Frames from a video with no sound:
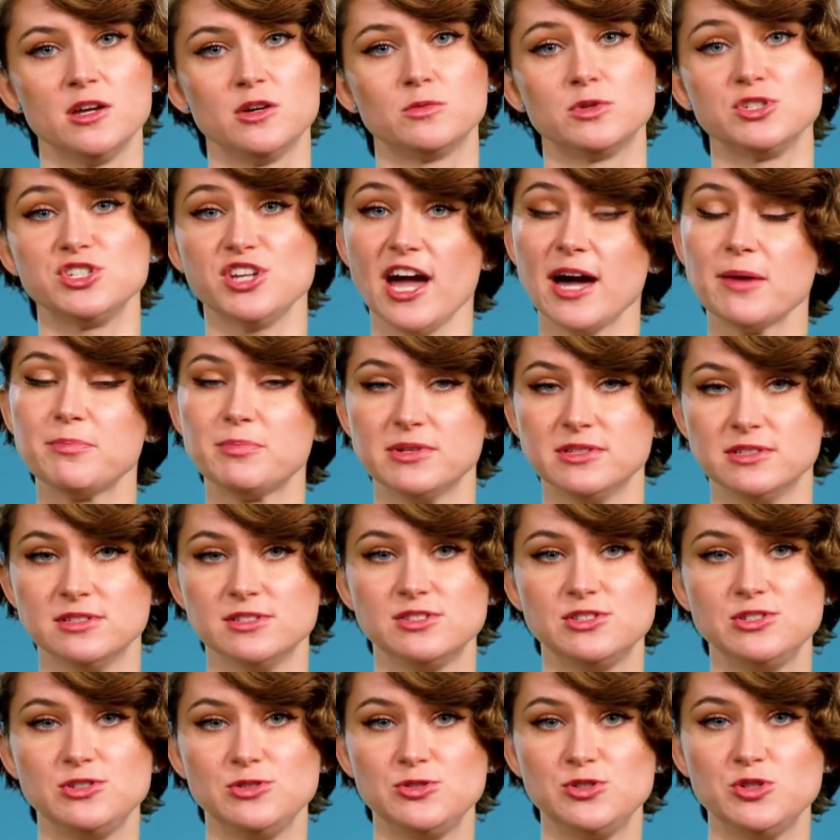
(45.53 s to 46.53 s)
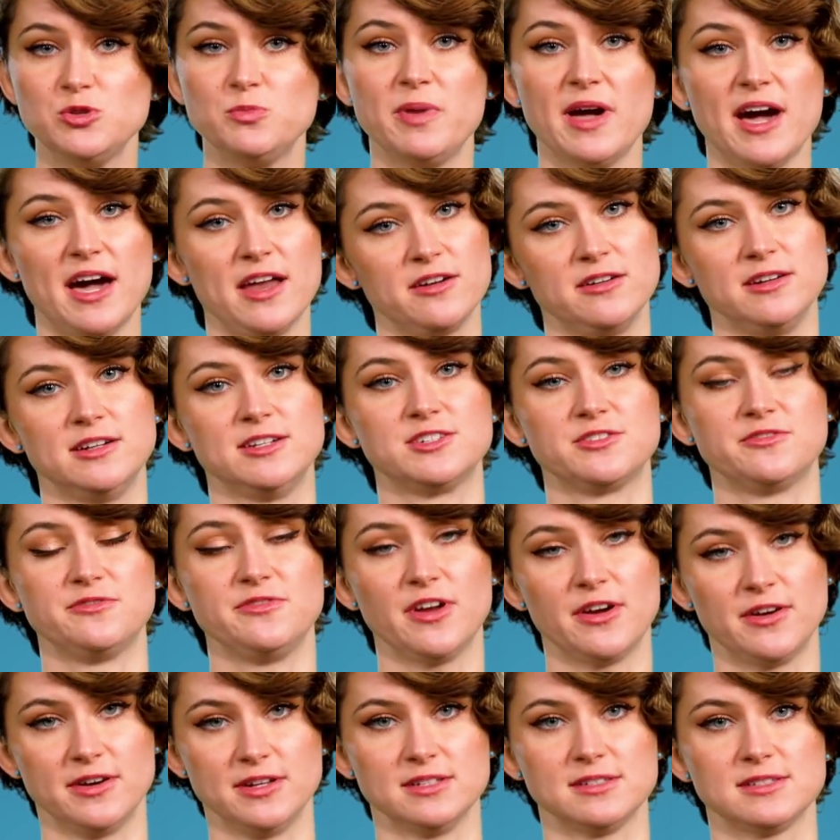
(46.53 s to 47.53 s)
which happens due to pattern
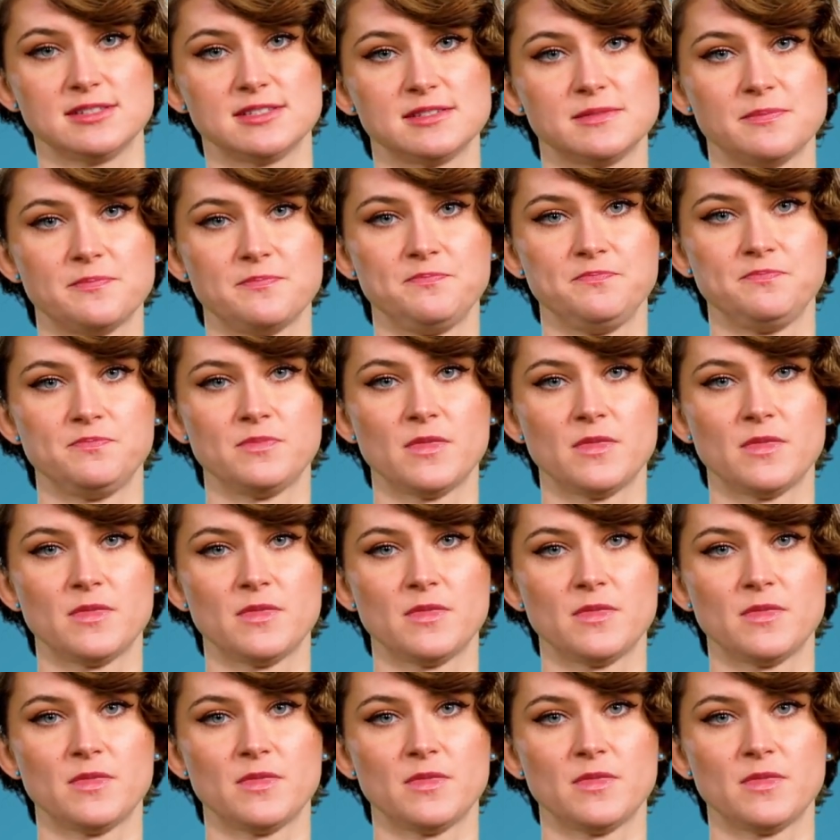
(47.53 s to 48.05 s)
interference.